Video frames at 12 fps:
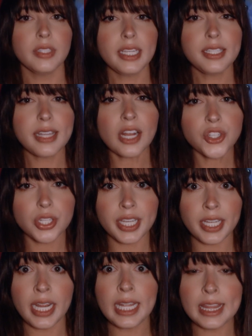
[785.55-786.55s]

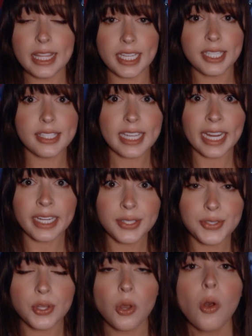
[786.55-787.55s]
Essentially, in these states,